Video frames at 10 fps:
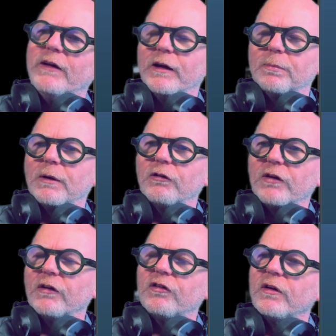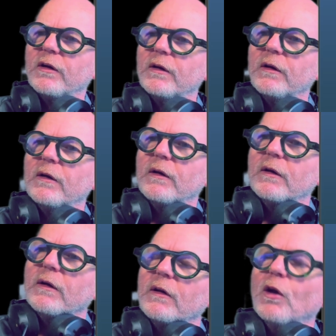the process.
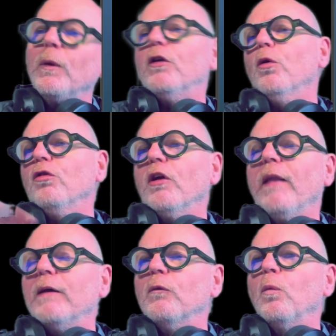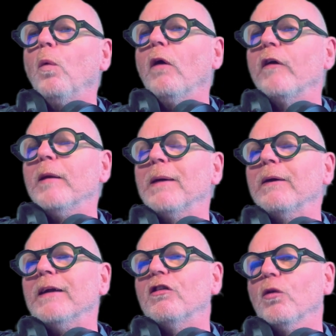Now we could also then worry about
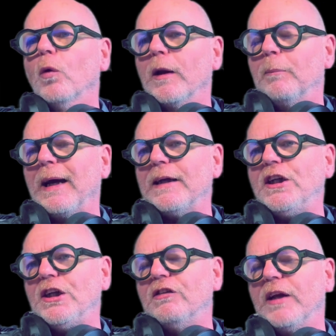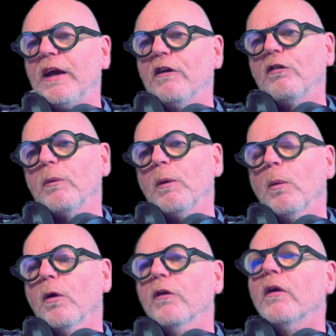installing packages here if we
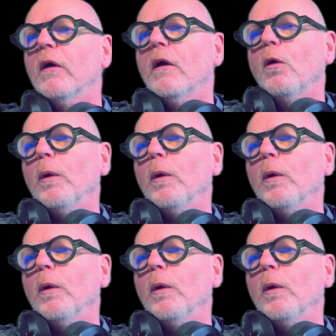want. We